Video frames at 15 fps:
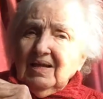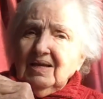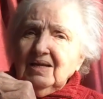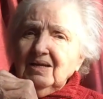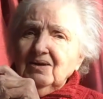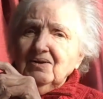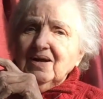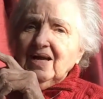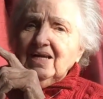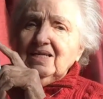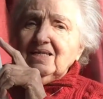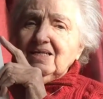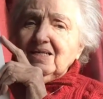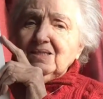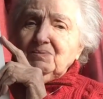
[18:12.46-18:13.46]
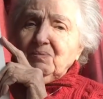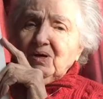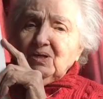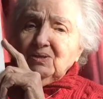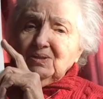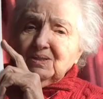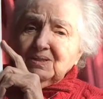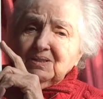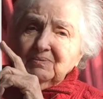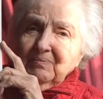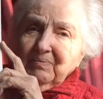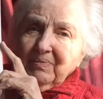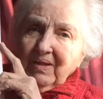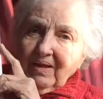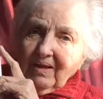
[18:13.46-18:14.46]
elongated this pose
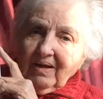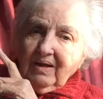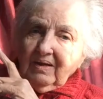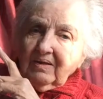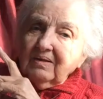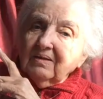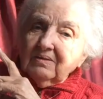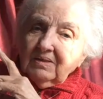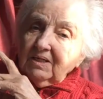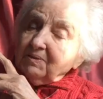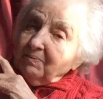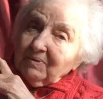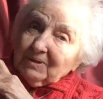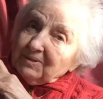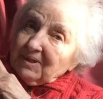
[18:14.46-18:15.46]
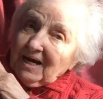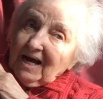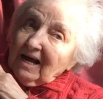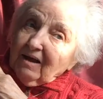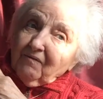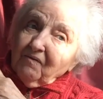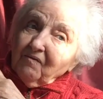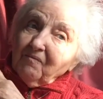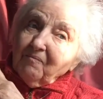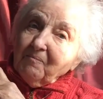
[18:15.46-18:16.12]
just because I have.